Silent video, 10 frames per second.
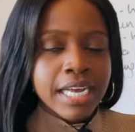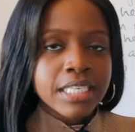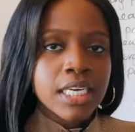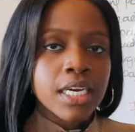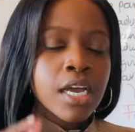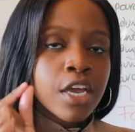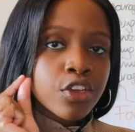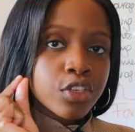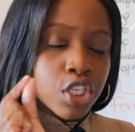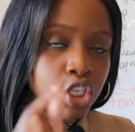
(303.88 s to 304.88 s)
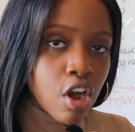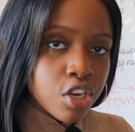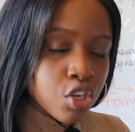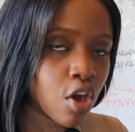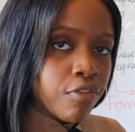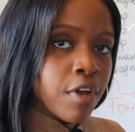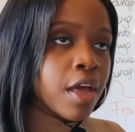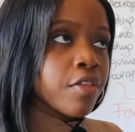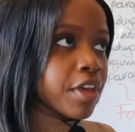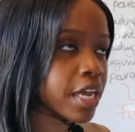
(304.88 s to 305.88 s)
letter. You start off
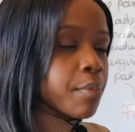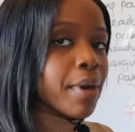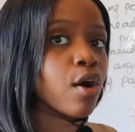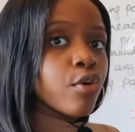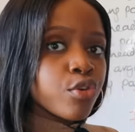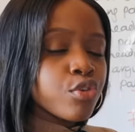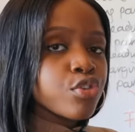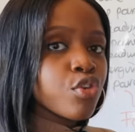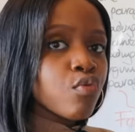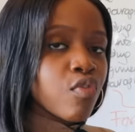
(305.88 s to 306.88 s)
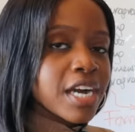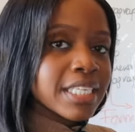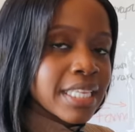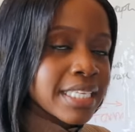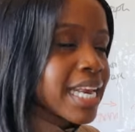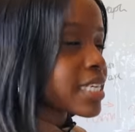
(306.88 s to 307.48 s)
thinking about who you're writing this